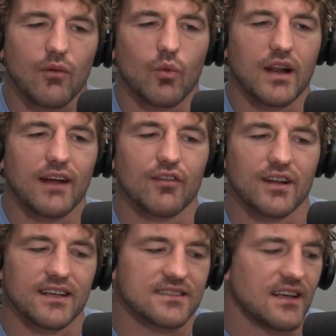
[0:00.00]
Whatever it
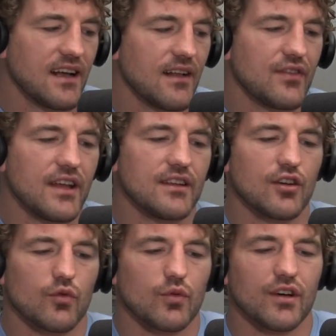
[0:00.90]
is, then
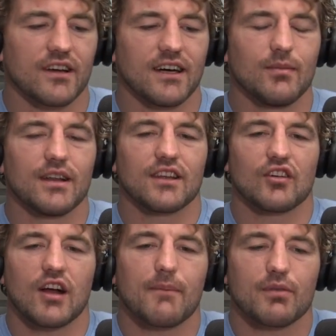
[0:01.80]
you're really limiting
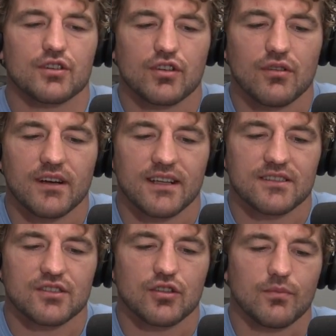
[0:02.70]
your
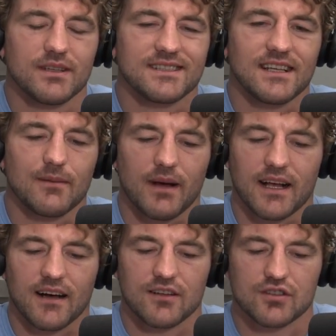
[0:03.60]
opportunities to be seen by
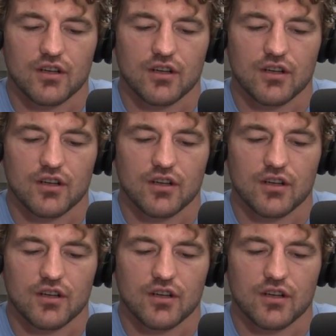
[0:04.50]
college